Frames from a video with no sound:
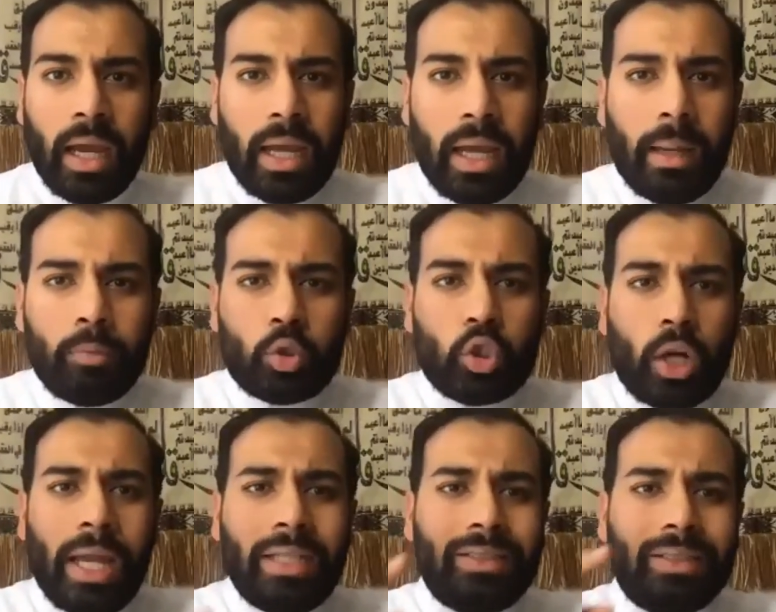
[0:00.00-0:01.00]
And I'm
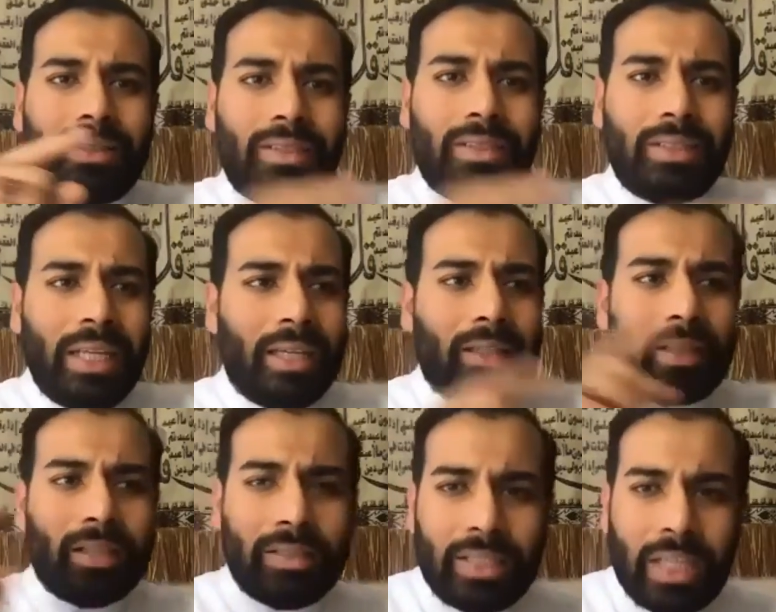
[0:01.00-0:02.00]
trying to seek
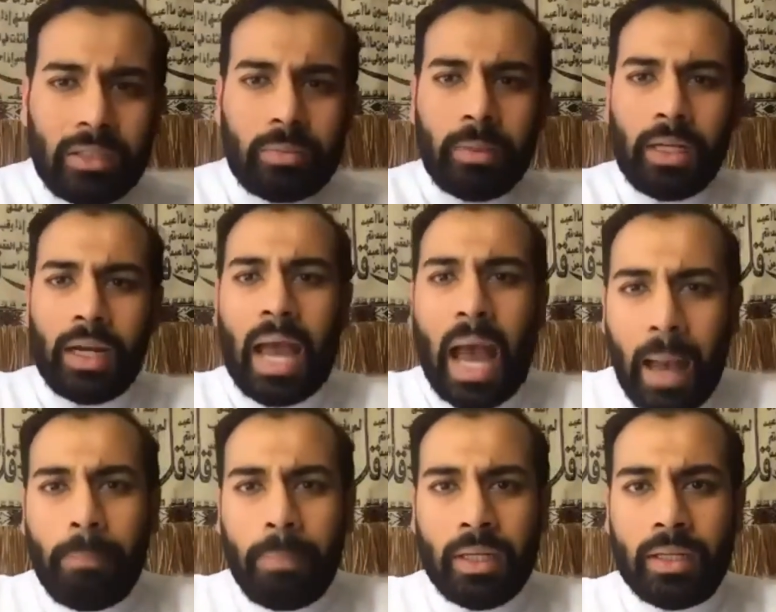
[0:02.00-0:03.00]
contentment and
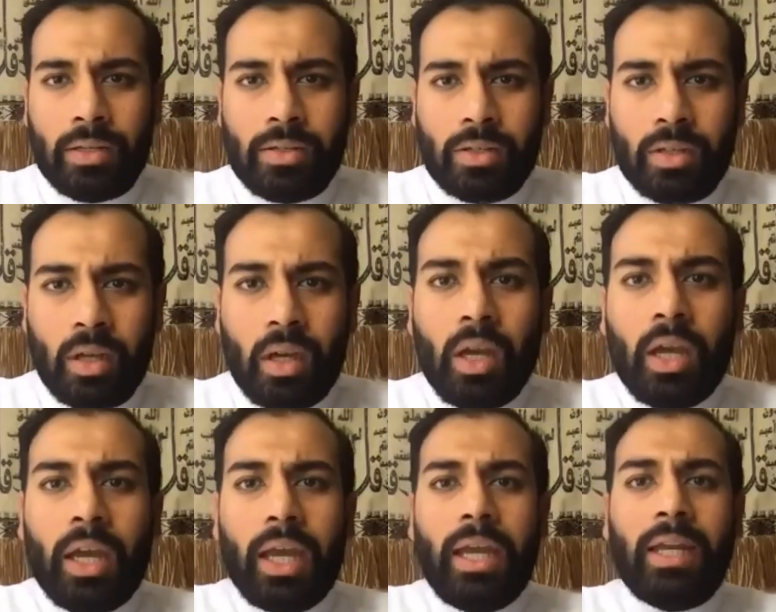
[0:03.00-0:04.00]
happiness
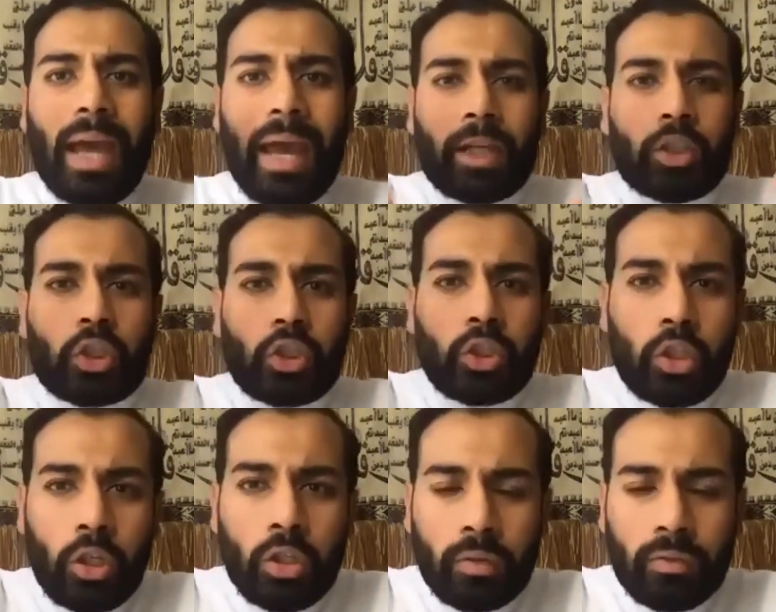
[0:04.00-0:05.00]
in
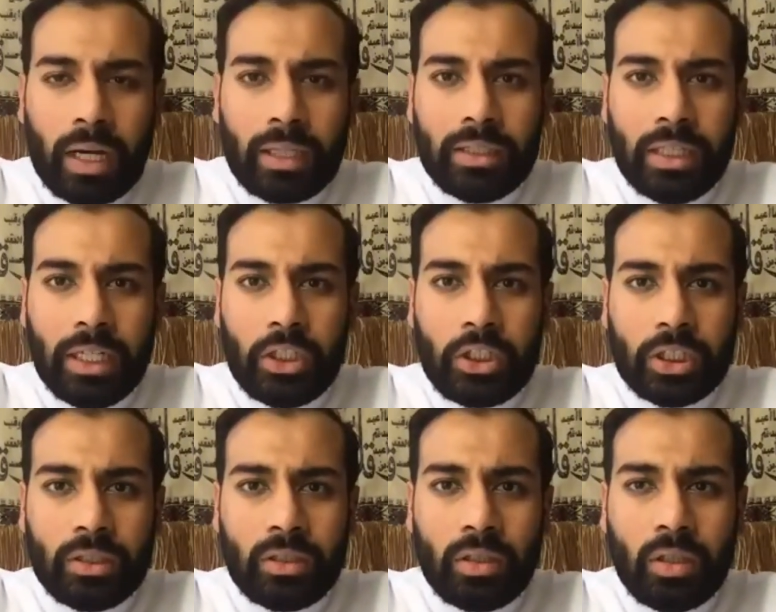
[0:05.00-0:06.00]
external
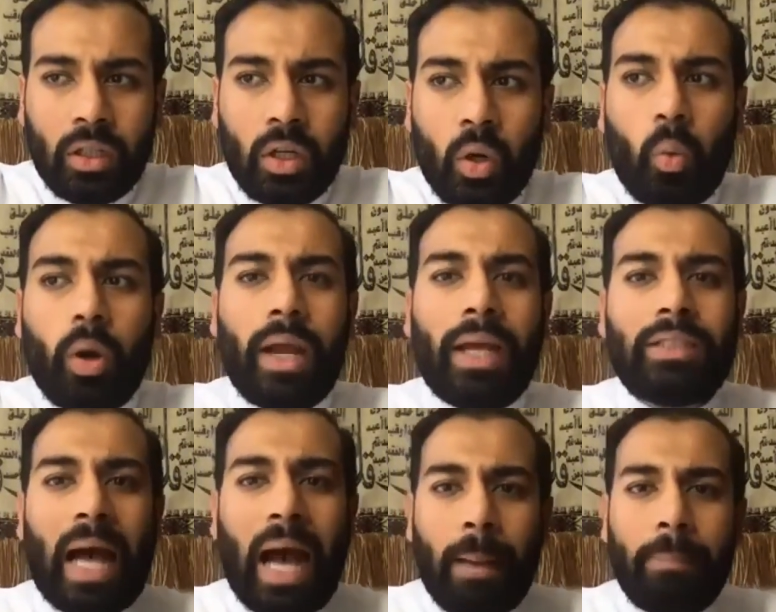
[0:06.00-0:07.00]
validation, whereas
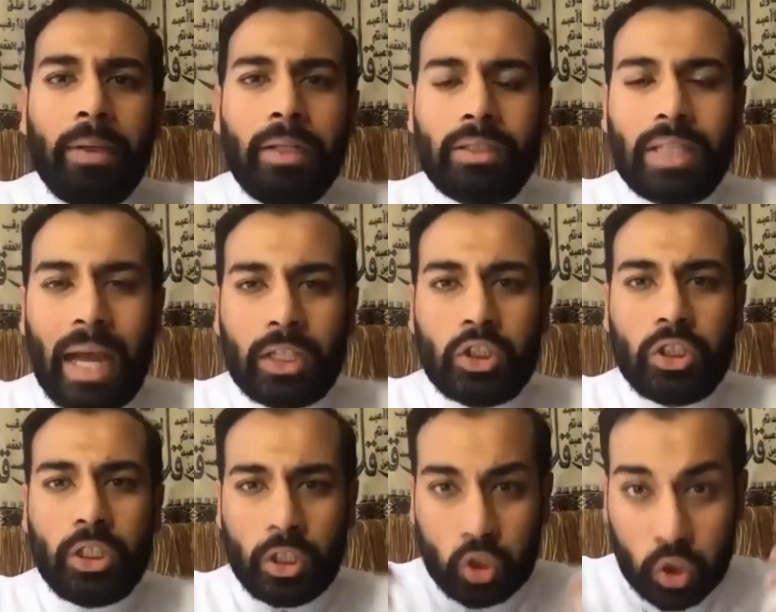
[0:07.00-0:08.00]
happiness
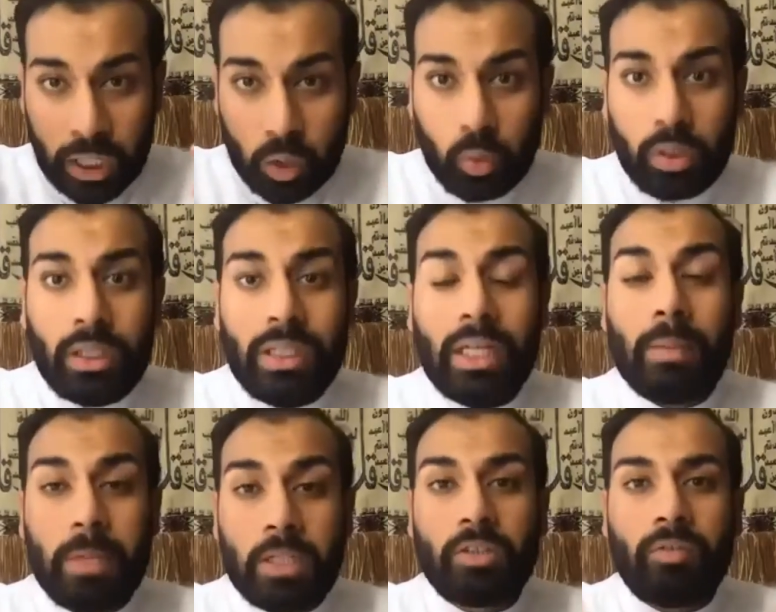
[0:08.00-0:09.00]
actually and tranquility and
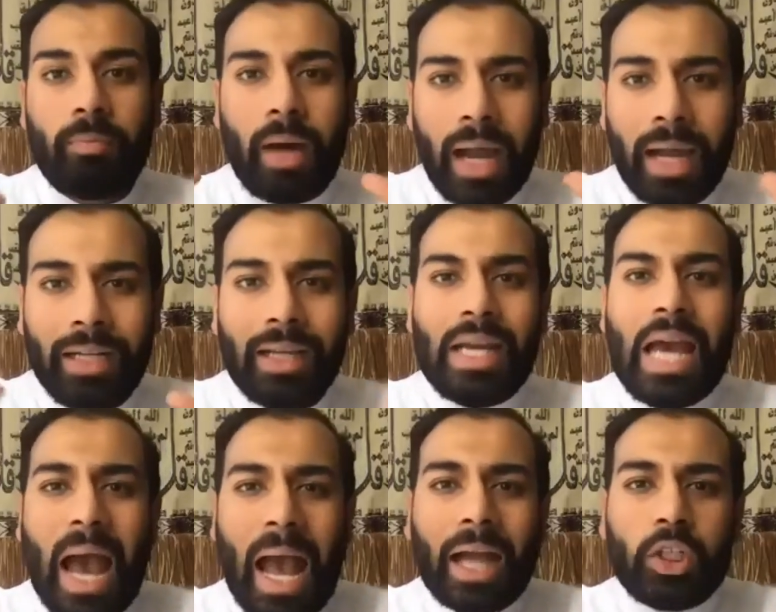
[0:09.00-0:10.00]
peace of mind
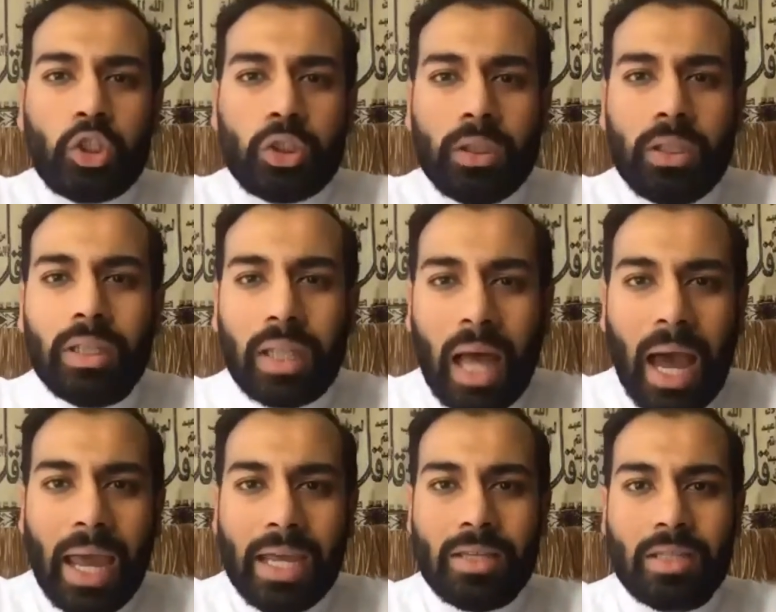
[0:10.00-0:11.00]
actually
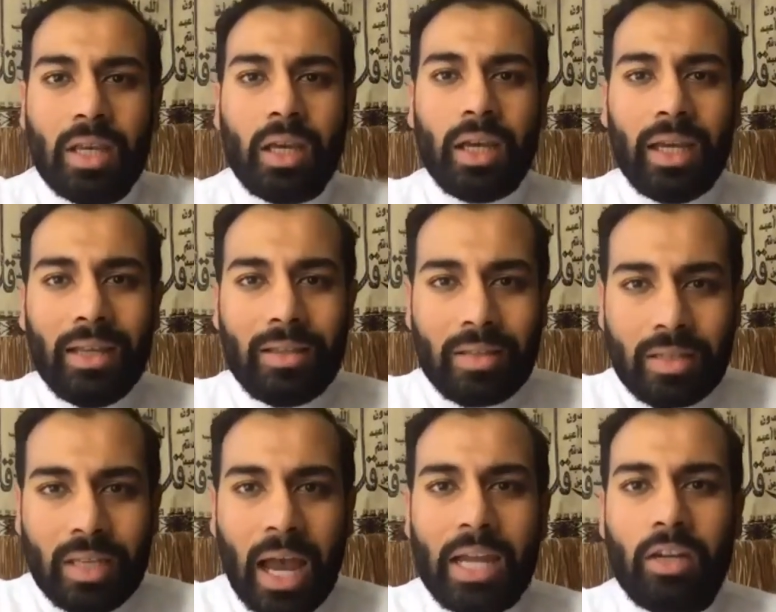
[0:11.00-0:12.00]
lies
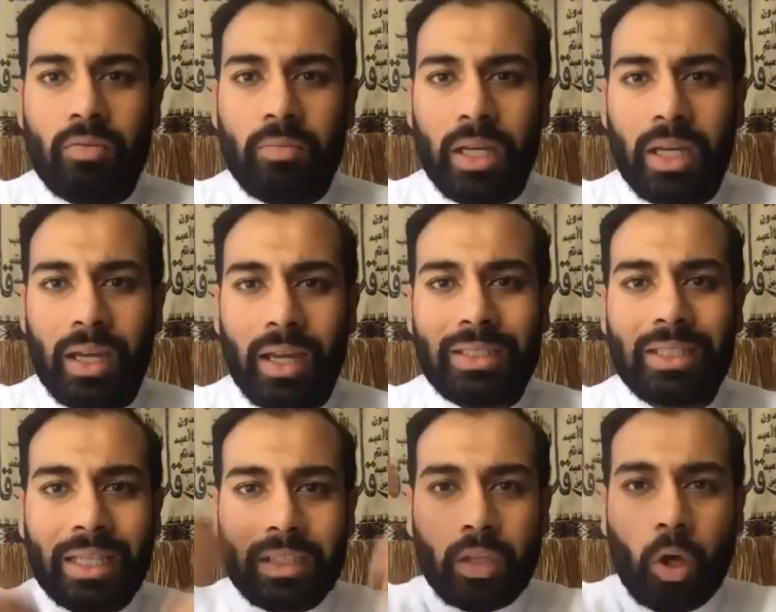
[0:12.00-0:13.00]
inside of me. It's
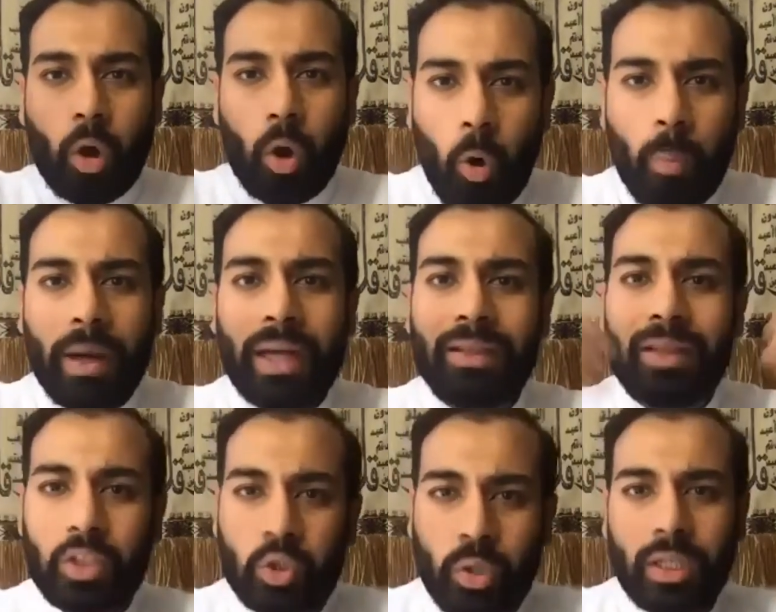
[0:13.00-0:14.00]
like the home and the
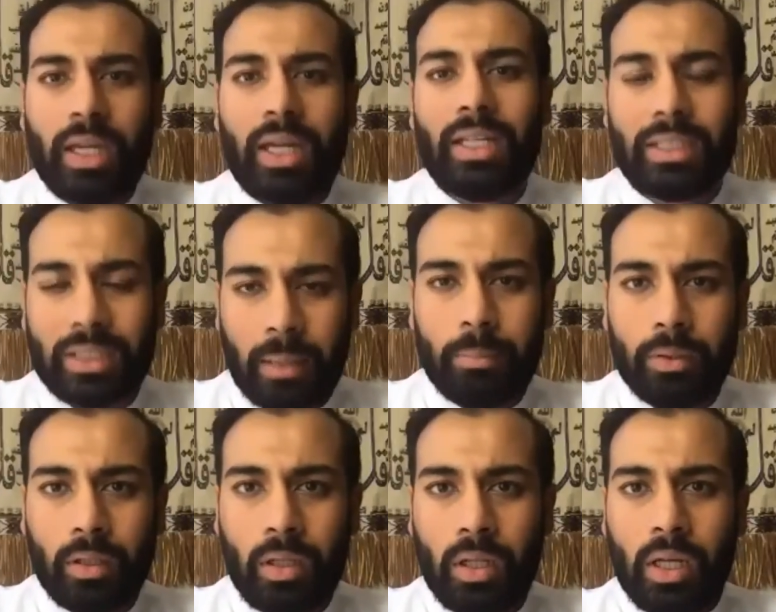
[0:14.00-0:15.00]
streetlight example.
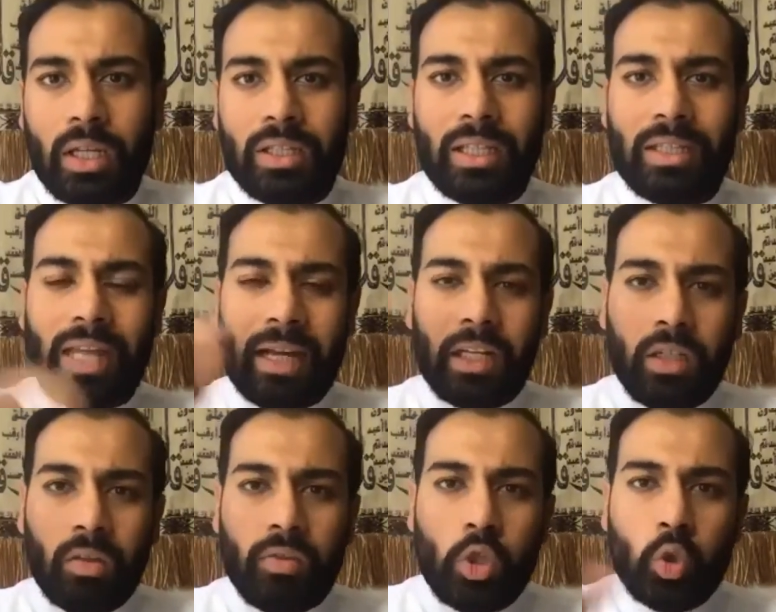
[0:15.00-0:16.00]
That
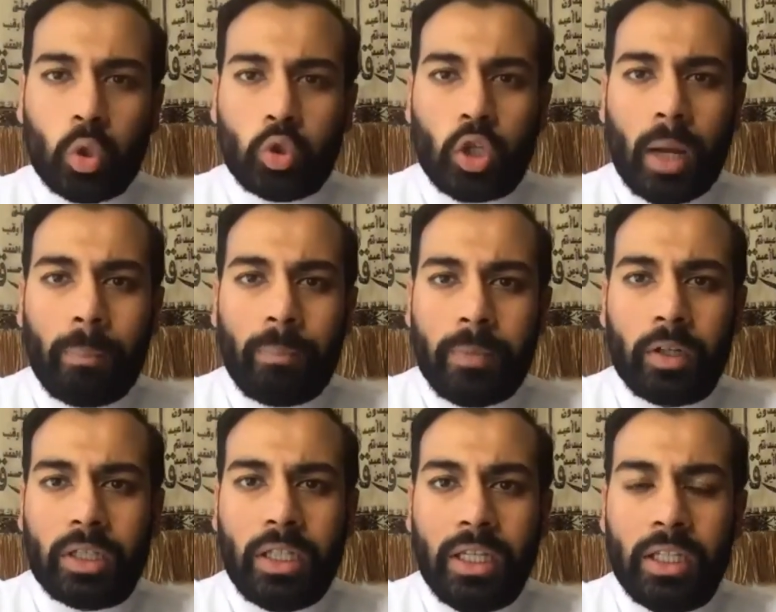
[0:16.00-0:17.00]
individual dropped their
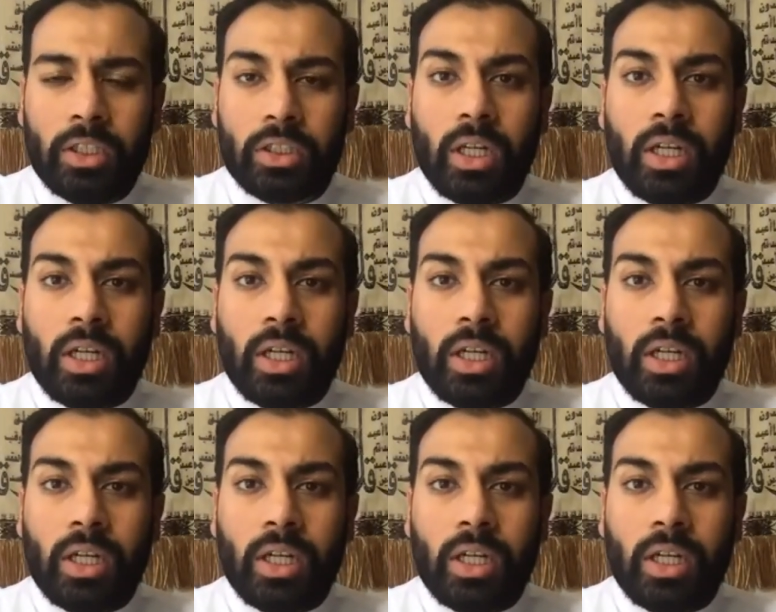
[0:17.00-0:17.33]
keys